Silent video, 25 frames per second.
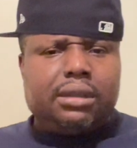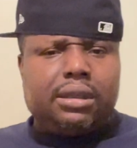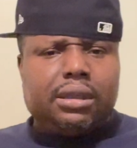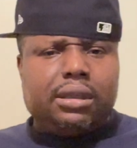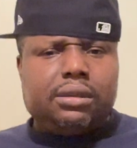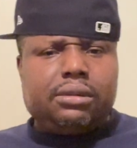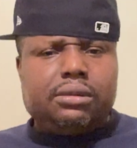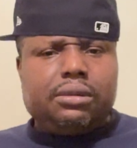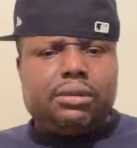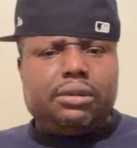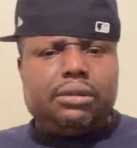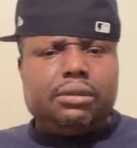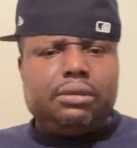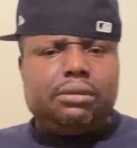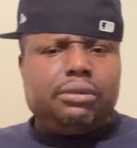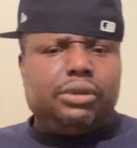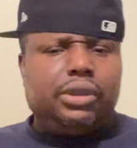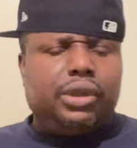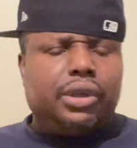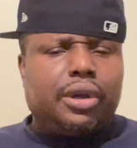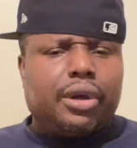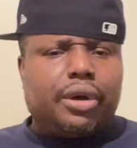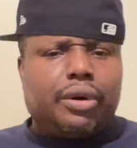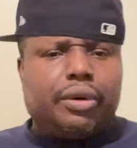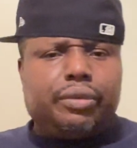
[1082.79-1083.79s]
And,
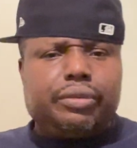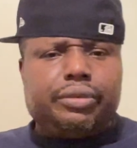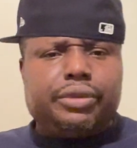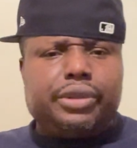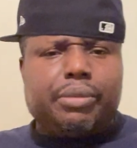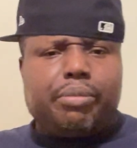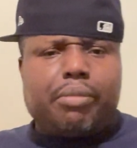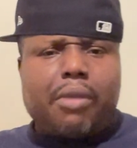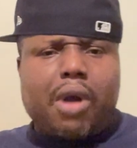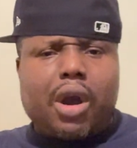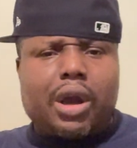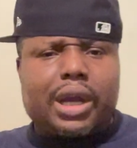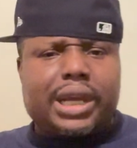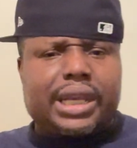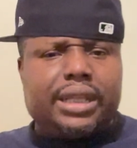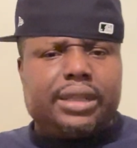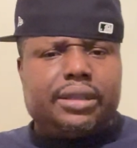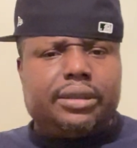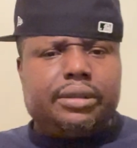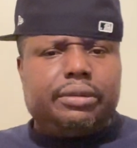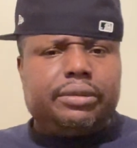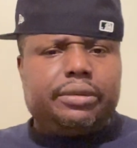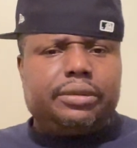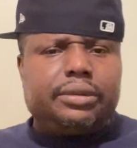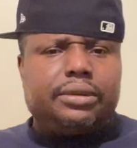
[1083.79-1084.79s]
you know, the market
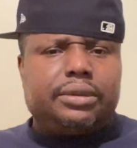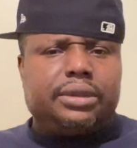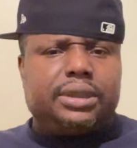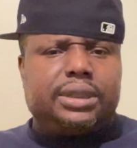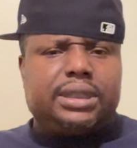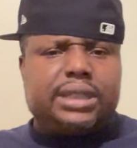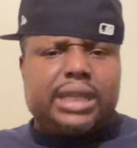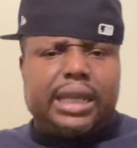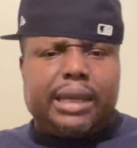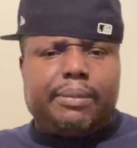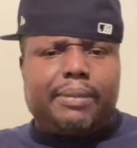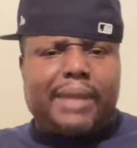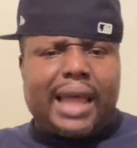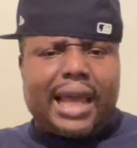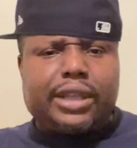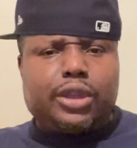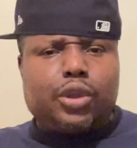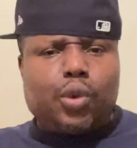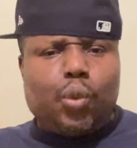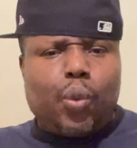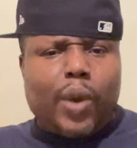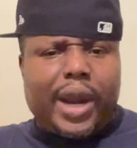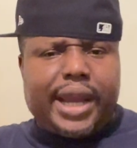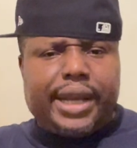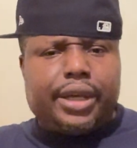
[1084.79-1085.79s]
seemed like
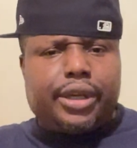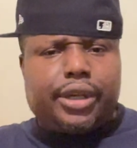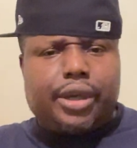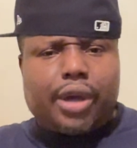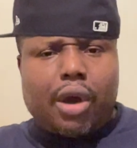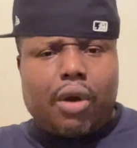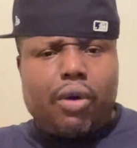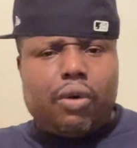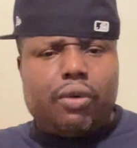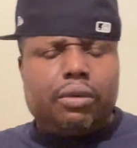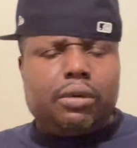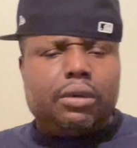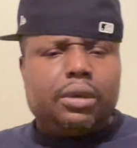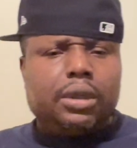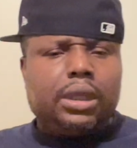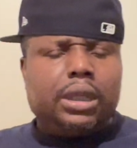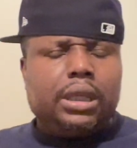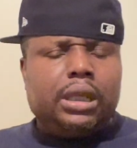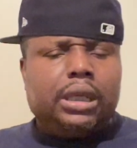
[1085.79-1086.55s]
the way to go.